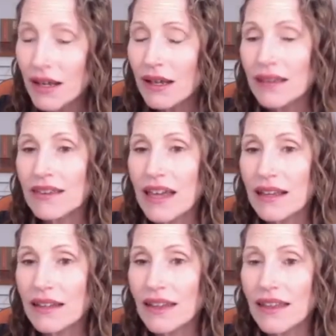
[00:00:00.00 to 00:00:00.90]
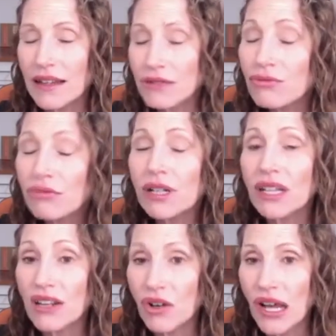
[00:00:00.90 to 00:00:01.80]
then that's
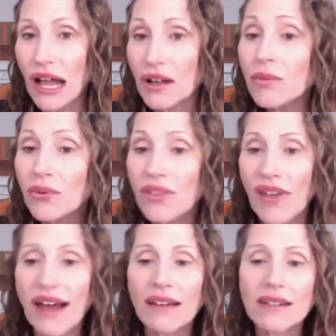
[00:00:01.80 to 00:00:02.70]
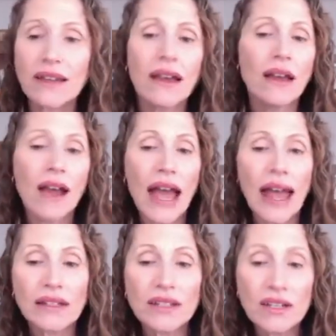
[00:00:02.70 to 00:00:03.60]
really going to help with that.
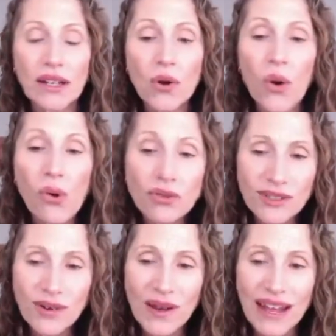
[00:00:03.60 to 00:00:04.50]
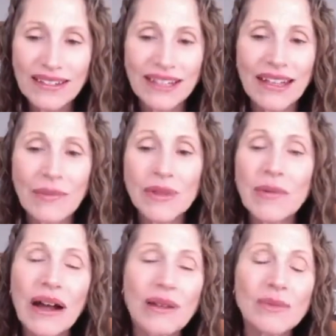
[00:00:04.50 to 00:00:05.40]
And it also has lemon
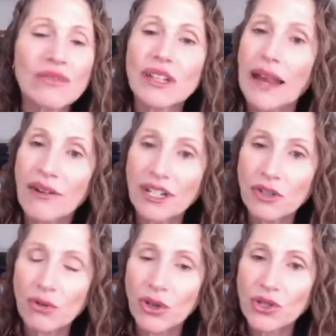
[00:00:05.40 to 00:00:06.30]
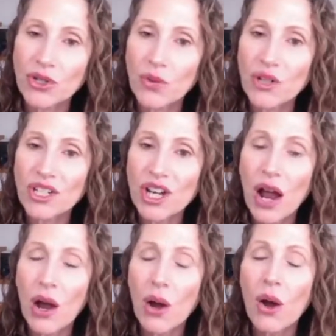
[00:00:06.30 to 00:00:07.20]
balm and valerian root, which
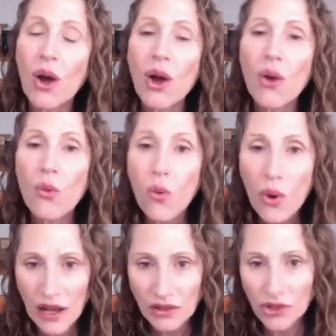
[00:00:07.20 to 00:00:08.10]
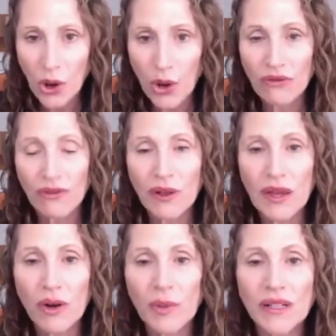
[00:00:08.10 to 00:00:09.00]
are well known for
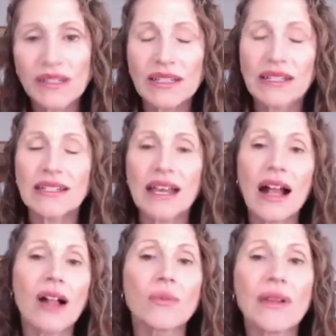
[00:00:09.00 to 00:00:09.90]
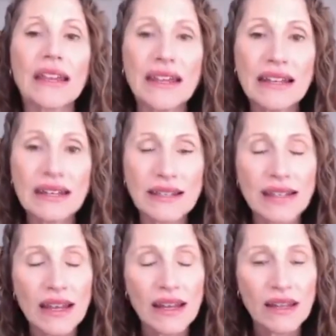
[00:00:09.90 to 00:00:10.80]
their ability to help ease
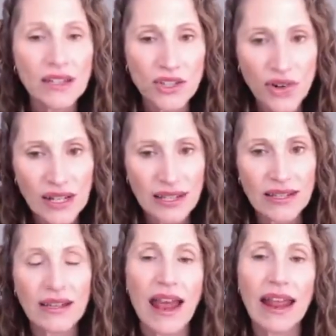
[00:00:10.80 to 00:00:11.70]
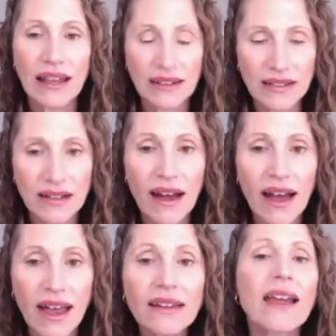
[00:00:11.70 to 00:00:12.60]
stress and
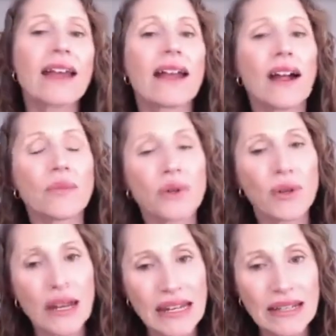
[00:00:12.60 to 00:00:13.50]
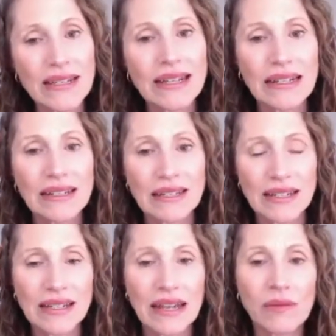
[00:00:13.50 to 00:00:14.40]
anxiety and help you ease into
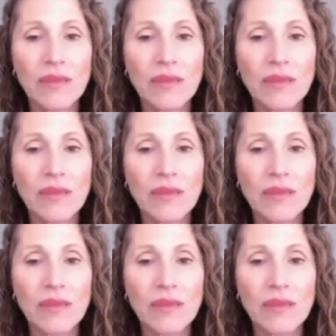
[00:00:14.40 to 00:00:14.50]
sleep.